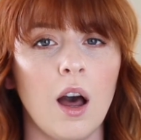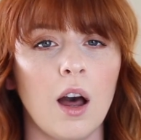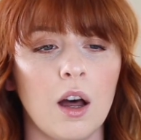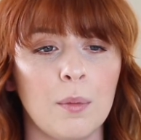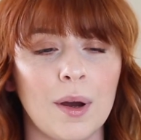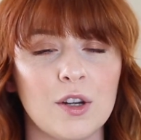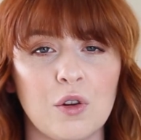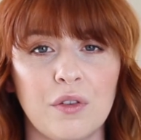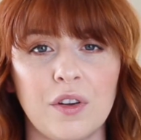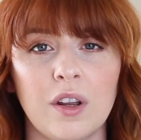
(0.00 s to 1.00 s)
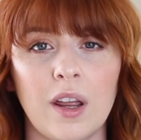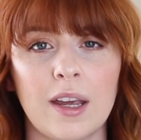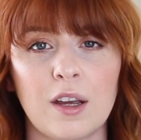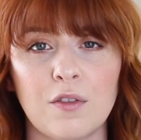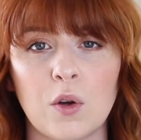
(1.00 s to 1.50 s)
I do feel
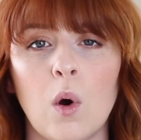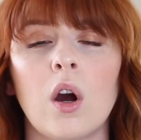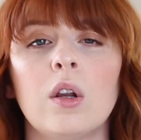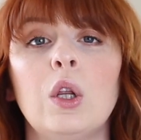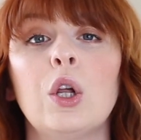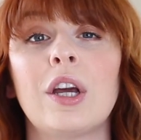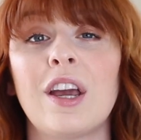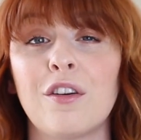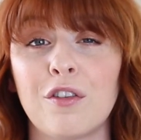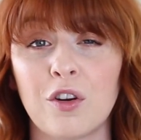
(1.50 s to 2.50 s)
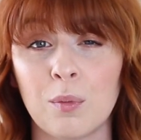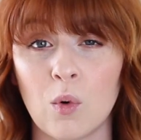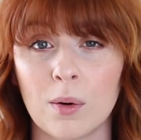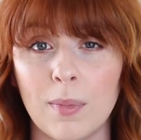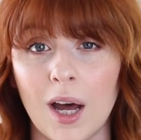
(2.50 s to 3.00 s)
like if you are looking for
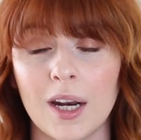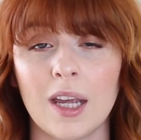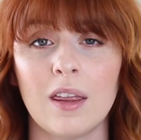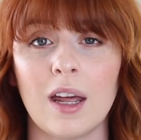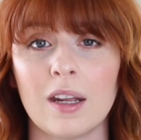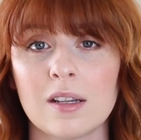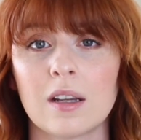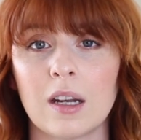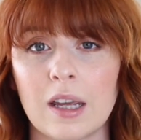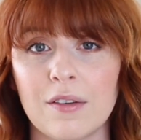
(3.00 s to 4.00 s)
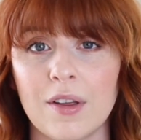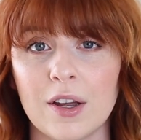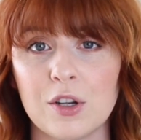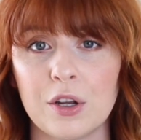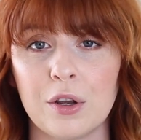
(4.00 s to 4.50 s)
more body, that is going to give
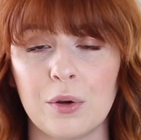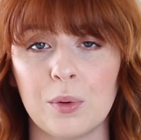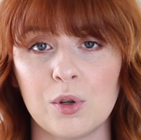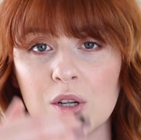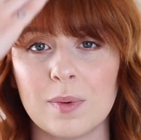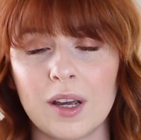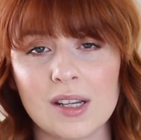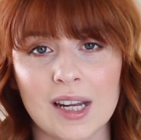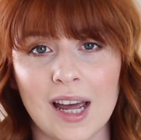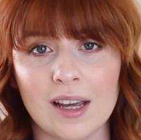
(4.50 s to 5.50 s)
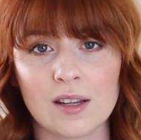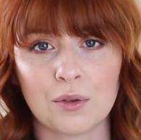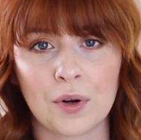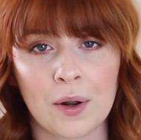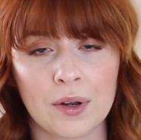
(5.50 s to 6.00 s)
that to you just because it has
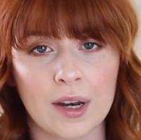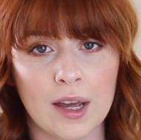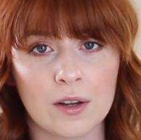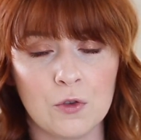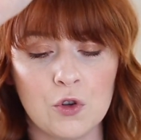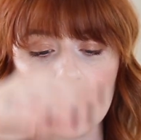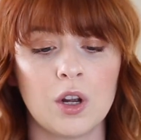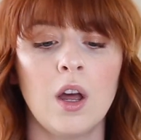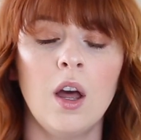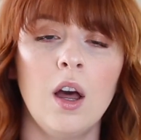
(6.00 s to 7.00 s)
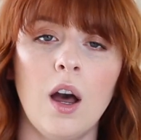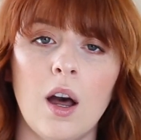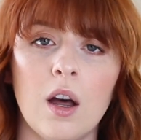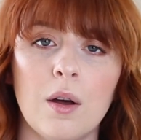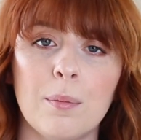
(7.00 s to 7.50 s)
the rounded edge.
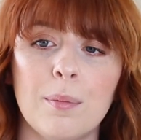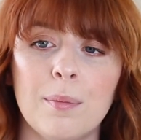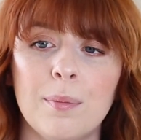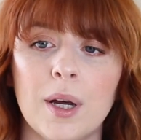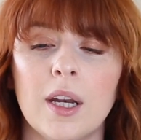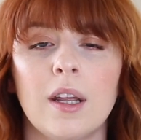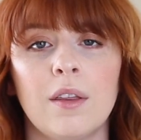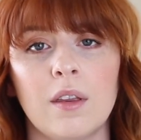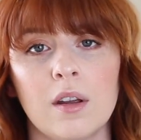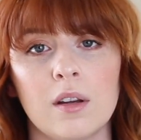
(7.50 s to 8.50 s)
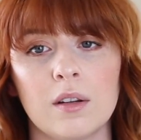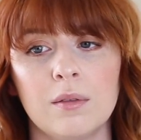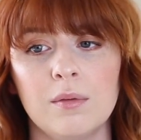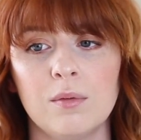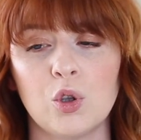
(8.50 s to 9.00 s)
But in the
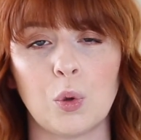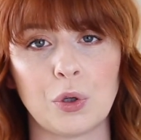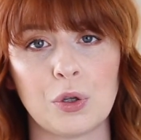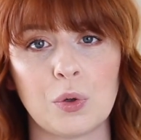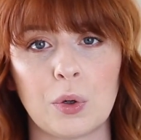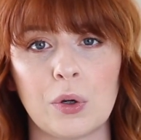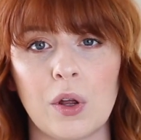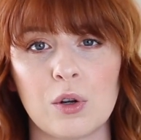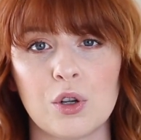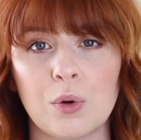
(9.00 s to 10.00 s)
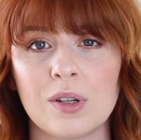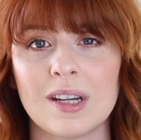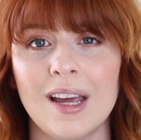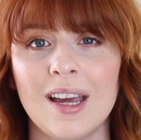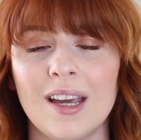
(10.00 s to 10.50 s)
short tutorial I'll show
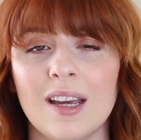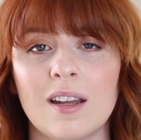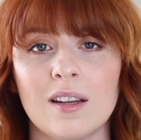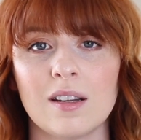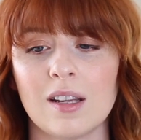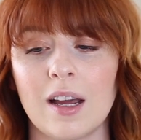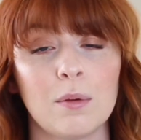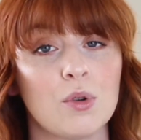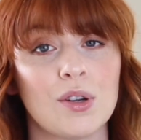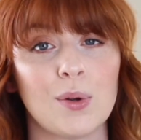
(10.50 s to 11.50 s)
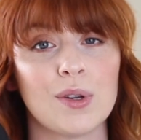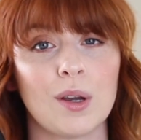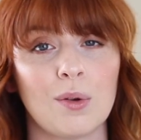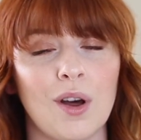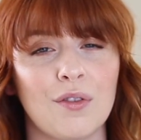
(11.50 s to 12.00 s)
today, I am just
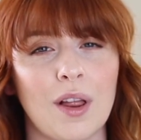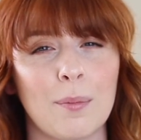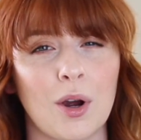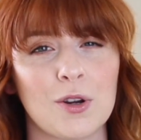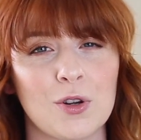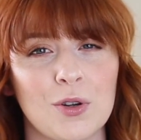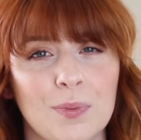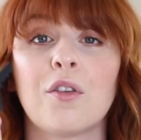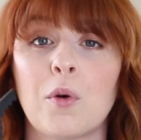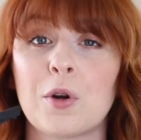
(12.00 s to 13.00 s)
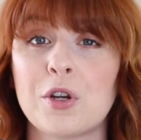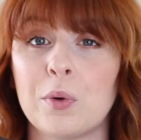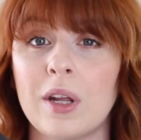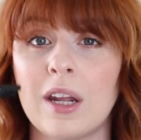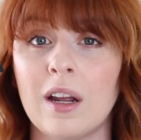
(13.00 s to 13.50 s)
using a flat brush. Of course,
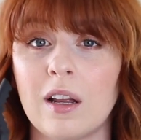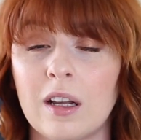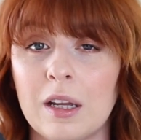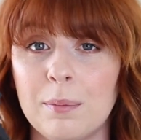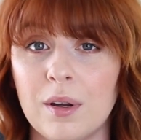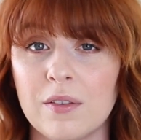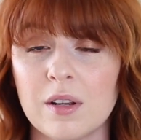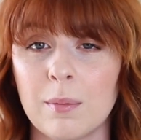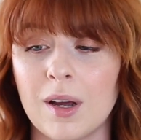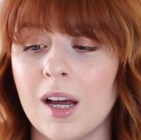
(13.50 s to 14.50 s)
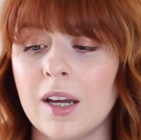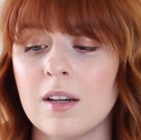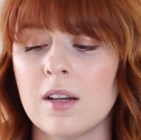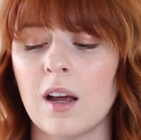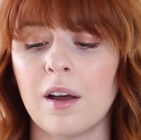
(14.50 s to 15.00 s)
you'll need a clip of some
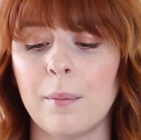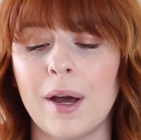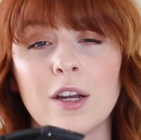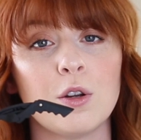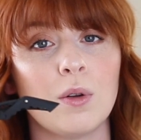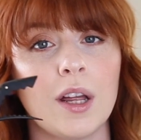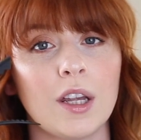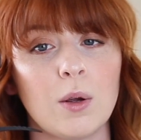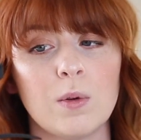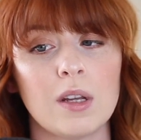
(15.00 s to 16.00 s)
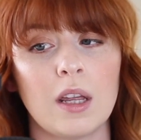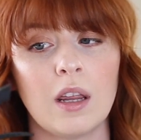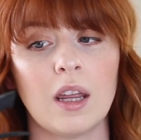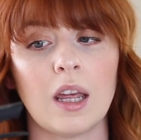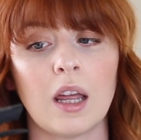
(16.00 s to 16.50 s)
kind. I do like
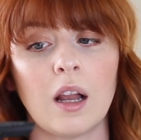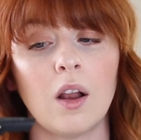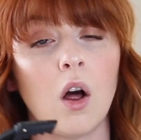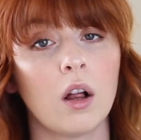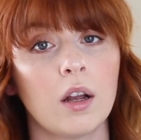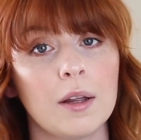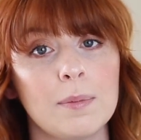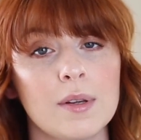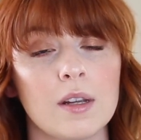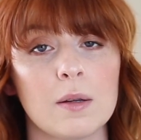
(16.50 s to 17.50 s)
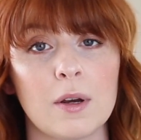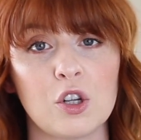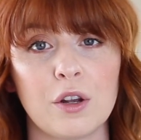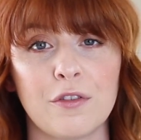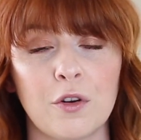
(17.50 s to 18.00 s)
using the claw clips,
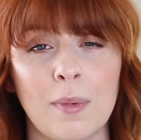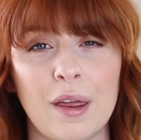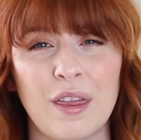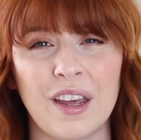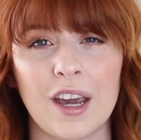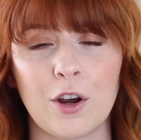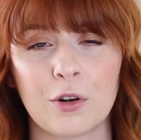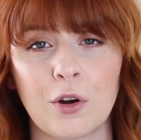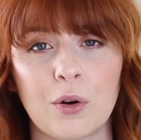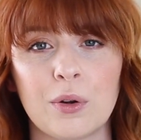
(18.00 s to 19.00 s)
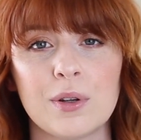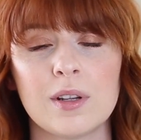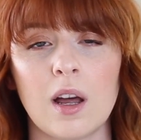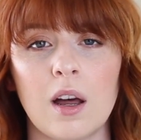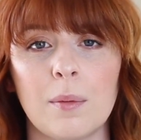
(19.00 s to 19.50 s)
especially for my thick-haired curls.